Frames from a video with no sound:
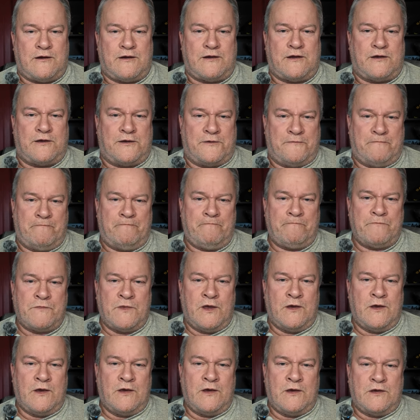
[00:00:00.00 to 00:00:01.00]
going to
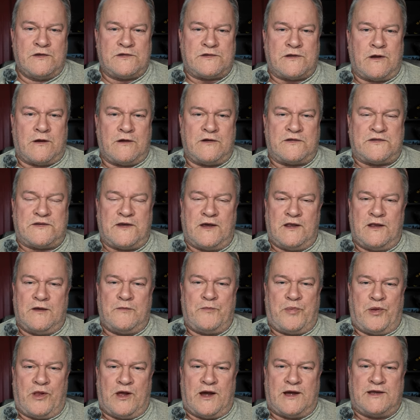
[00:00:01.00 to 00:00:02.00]
start
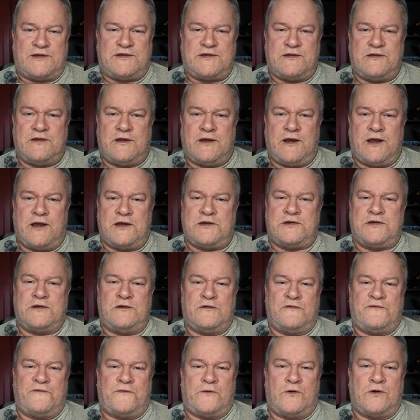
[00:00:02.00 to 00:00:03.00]
selling plots of the
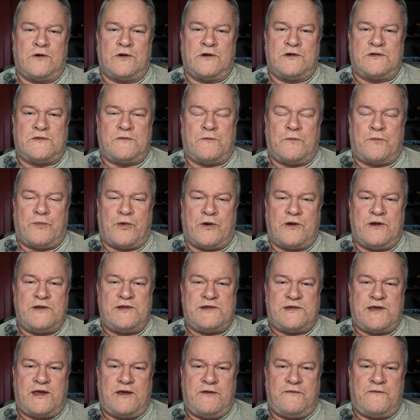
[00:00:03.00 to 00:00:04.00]
national forest, we're pretty
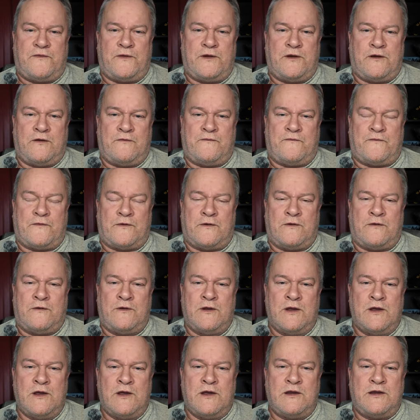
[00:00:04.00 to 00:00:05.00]
safe here
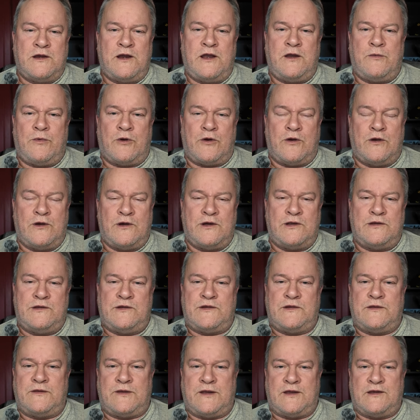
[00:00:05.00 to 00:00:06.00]
for
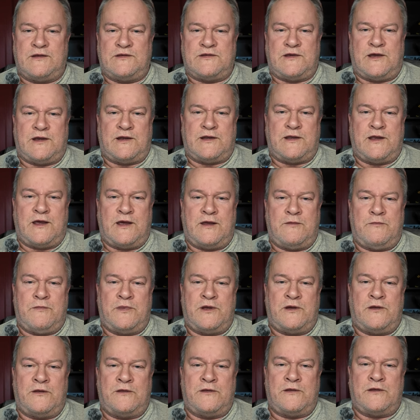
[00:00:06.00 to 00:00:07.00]
neighborhoods and things like that
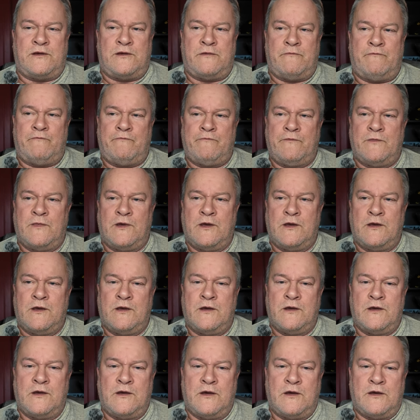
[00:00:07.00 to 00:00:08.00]
building up.
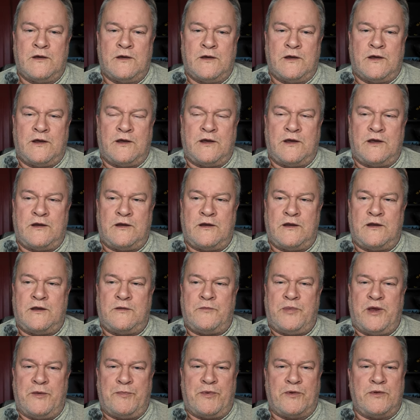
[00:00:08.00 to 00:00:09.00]
And
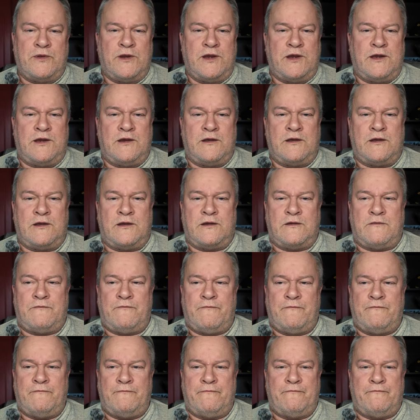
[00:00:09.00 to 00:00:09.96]
and people need to